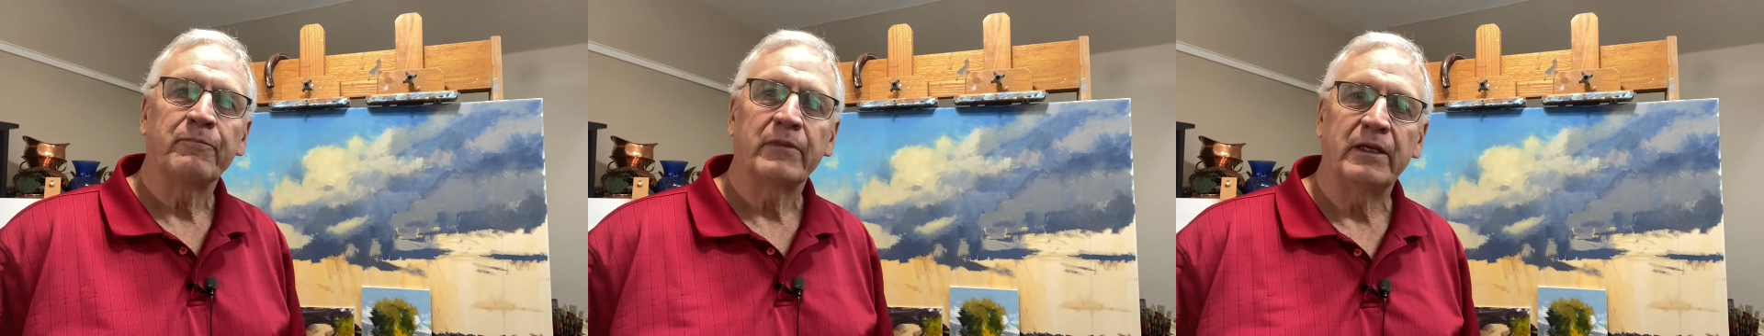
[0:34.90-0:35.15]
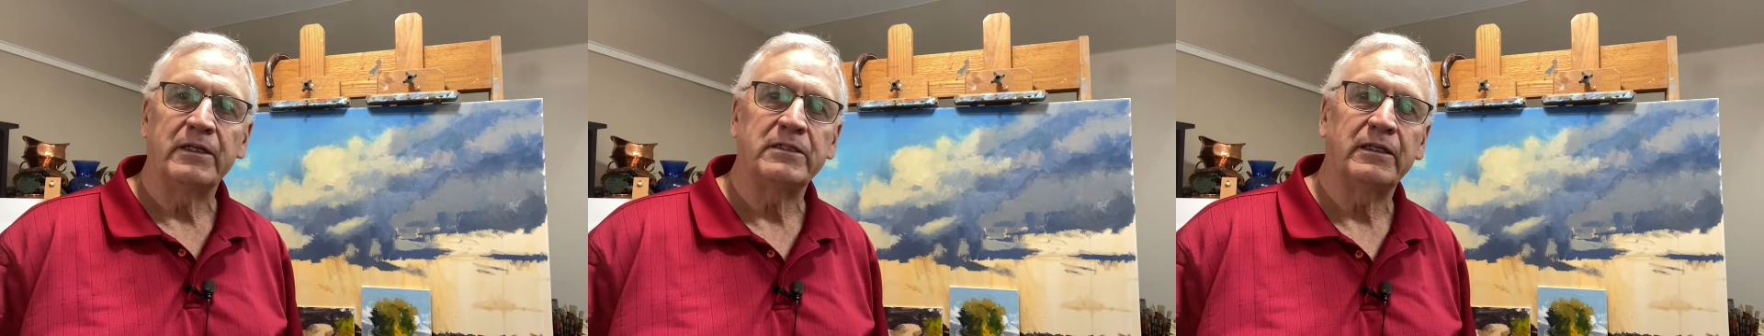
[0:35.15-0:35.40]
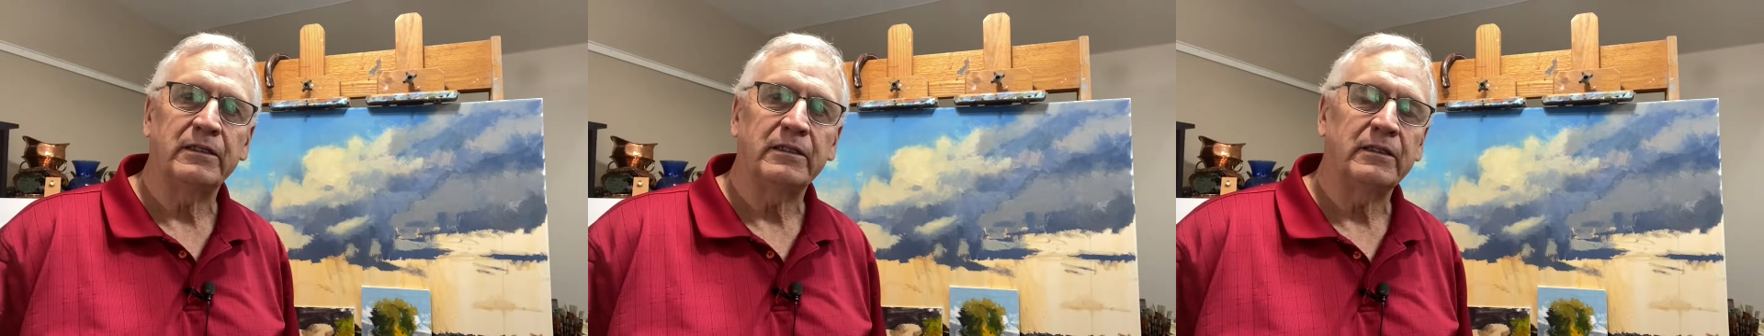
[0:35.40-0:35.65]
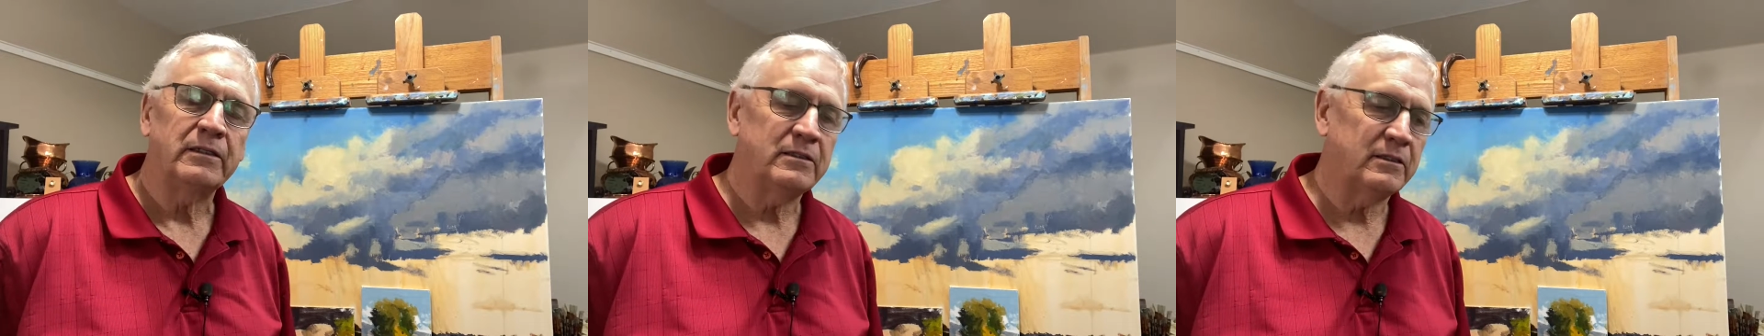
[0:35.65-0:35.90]
is that
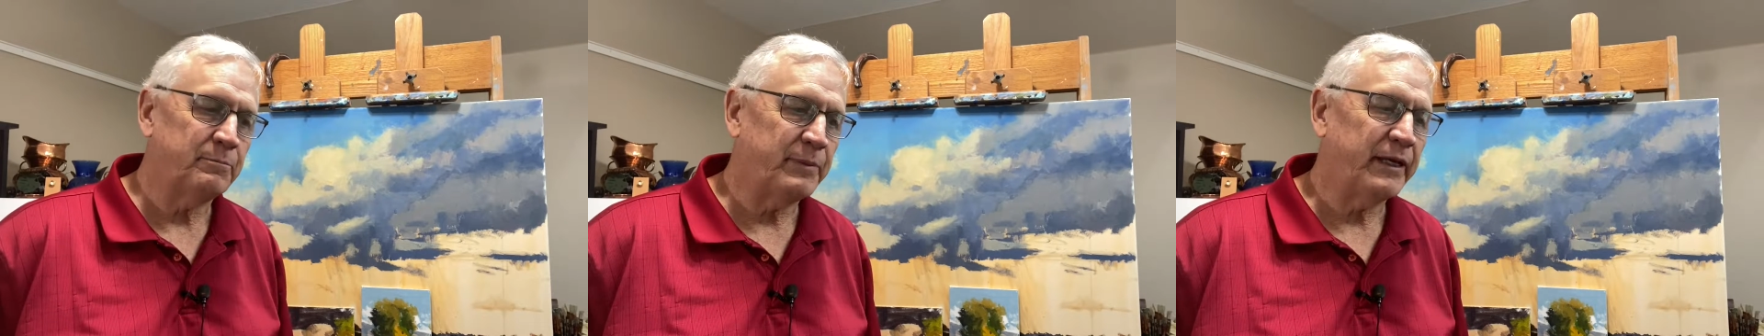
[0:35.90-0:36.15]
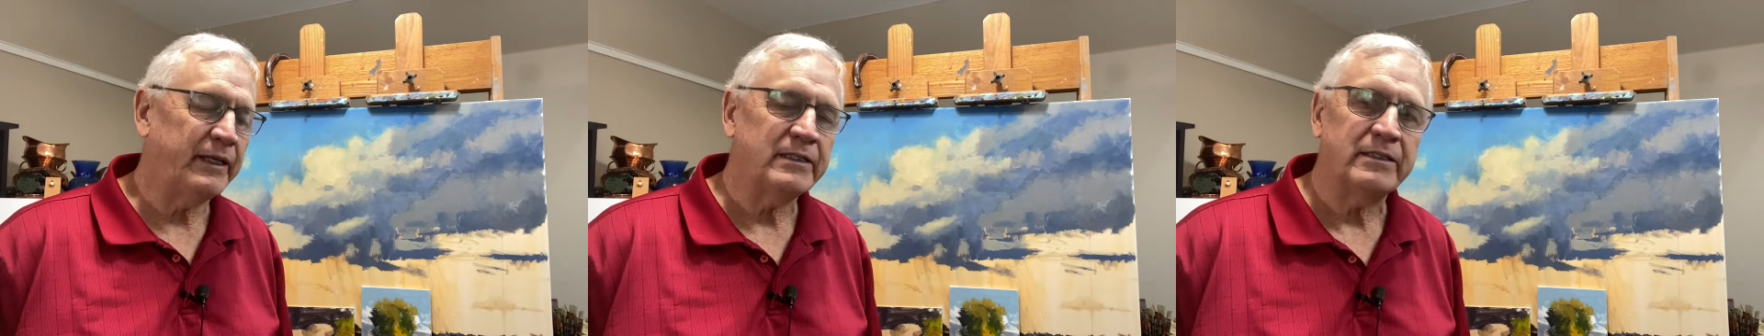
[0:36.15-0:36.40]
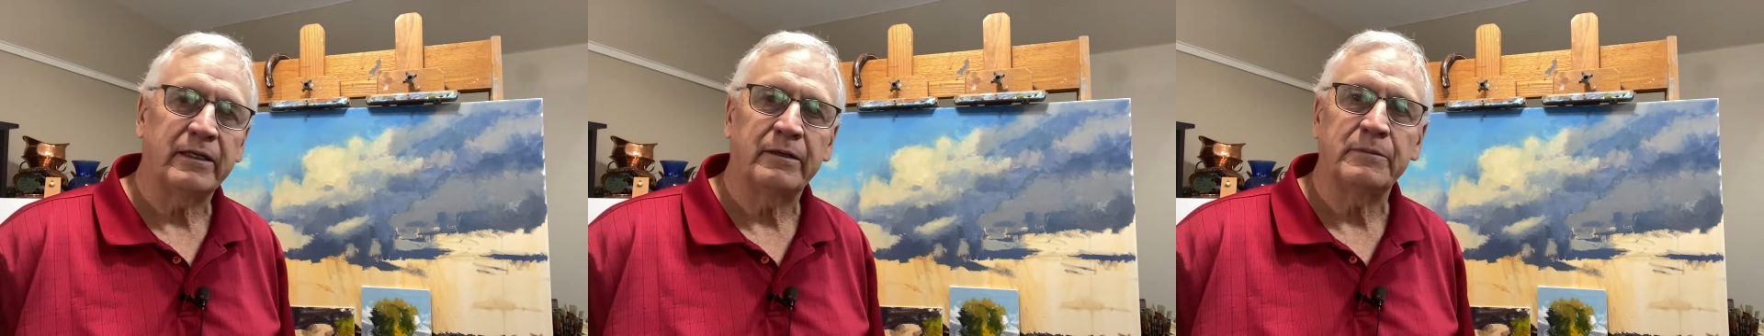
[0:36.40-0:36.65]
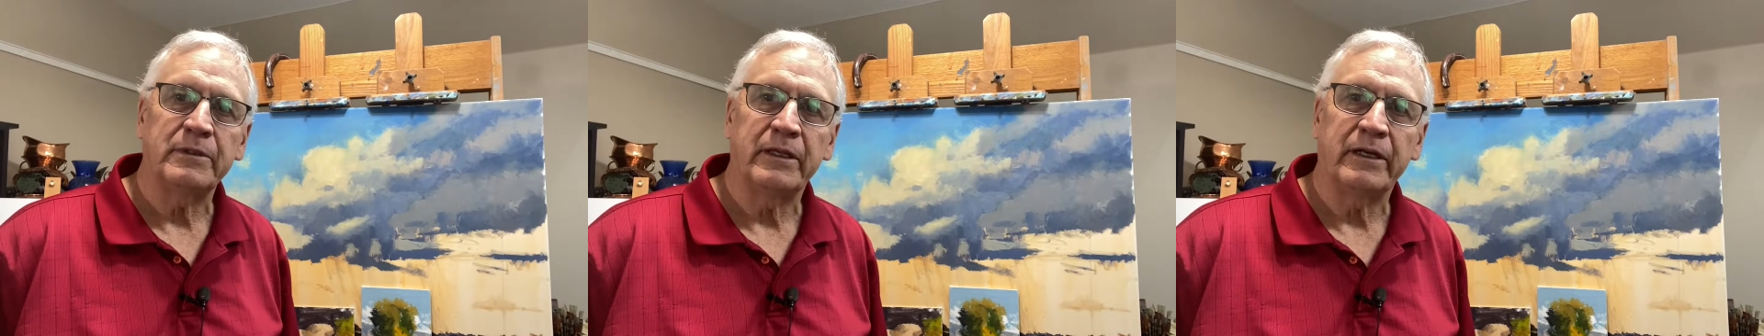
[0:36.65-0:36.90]
these paintings that
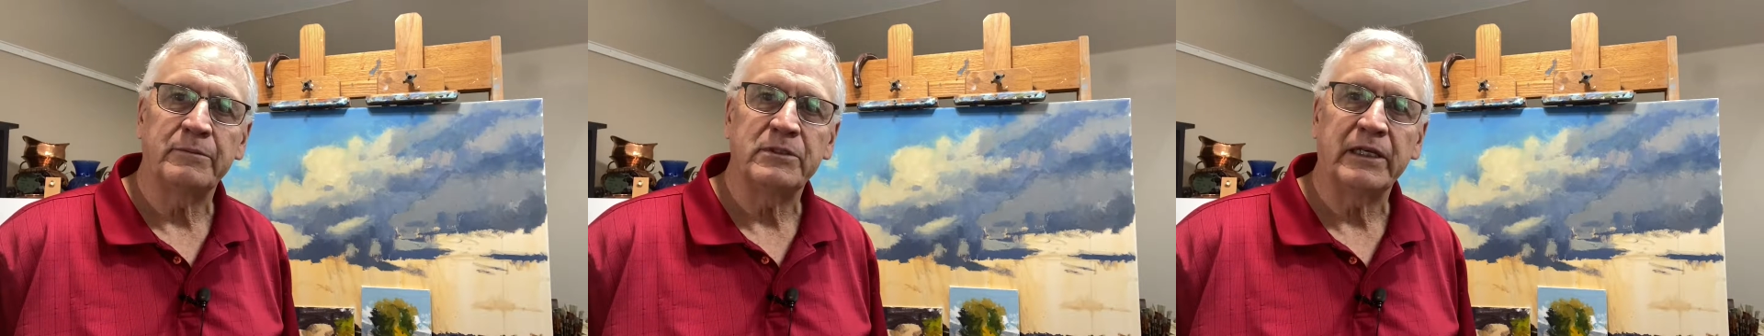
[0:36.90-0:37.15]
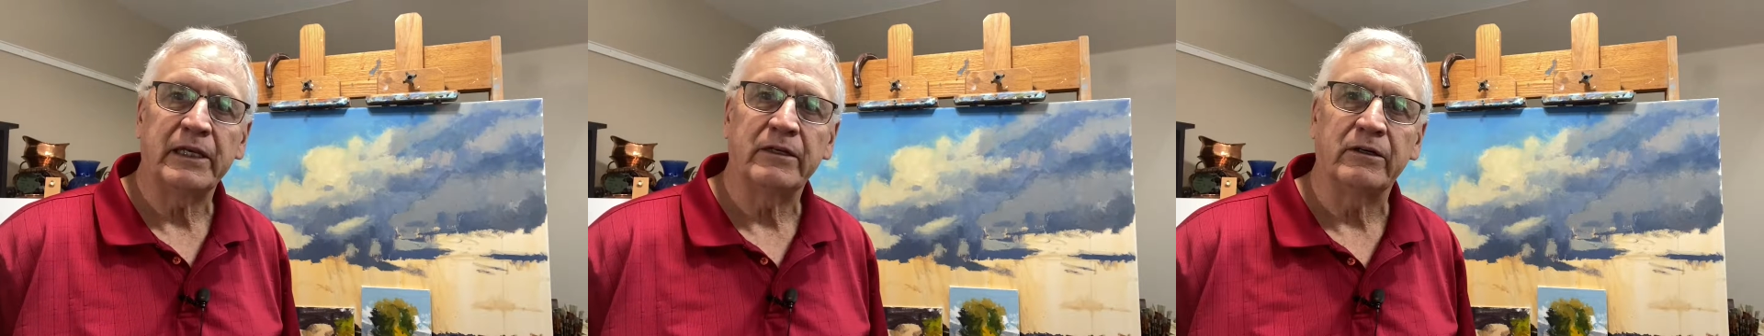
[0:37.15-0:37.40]
I'm seeing,